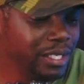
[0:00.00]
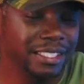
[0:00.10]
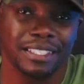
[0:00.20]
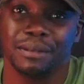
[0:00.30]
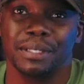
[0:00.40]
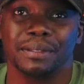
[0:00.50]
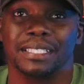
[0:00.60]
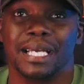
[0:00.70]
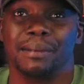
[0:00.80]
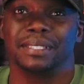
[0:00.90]
is gonna be able to
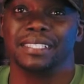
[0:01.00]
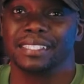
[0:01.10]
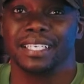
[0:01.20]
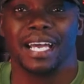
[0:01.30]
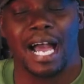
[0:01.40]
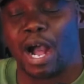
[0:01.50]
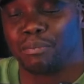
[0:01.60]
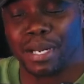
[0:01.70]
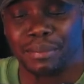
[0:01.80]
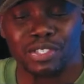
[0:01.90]
top this. I'll
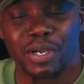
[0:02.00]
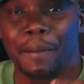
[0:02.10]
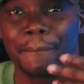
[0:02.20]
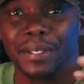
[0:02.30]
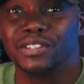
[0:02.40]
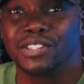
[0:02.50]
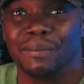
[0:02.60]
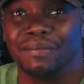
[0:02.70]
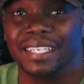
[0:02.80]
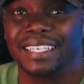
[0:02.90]
probably try to build
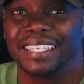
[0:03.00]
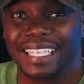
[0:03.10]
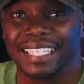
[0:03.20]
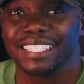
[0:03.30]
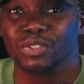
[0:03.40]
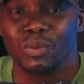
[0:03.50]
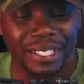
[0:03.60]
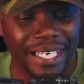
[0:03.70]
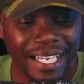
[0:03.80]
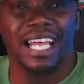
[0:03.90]
something like this
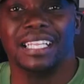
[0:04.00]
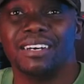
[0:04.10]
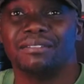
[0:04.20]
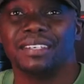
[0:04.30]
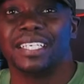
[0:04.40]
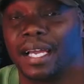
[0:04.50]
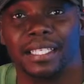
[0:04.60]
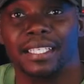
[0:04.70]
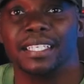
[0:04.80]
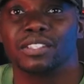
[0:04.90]
one day. I love it. I
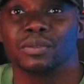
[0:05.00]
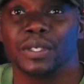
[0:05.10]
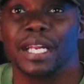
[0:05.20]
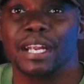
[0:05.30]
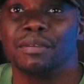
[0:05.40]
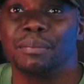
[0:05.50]
think this is worth every